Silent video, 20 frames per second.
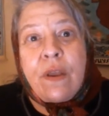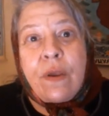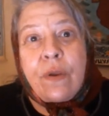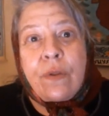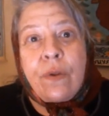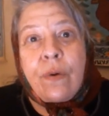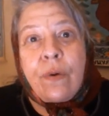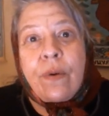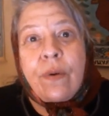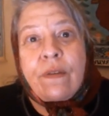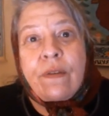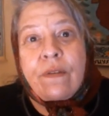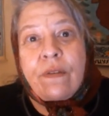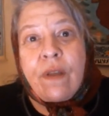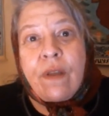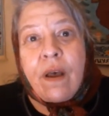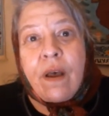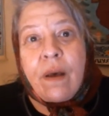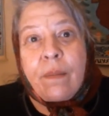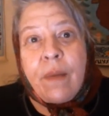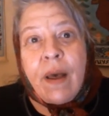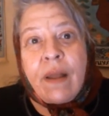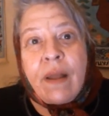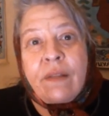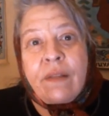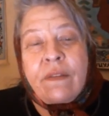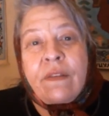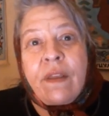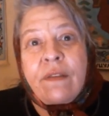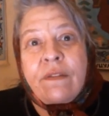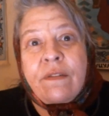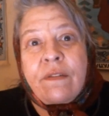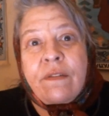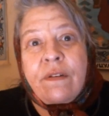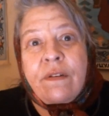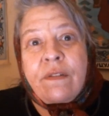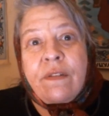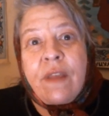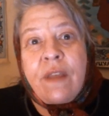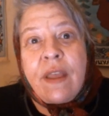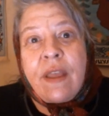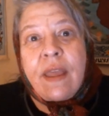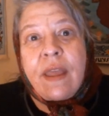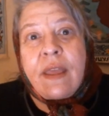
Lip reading: you know, is ancestors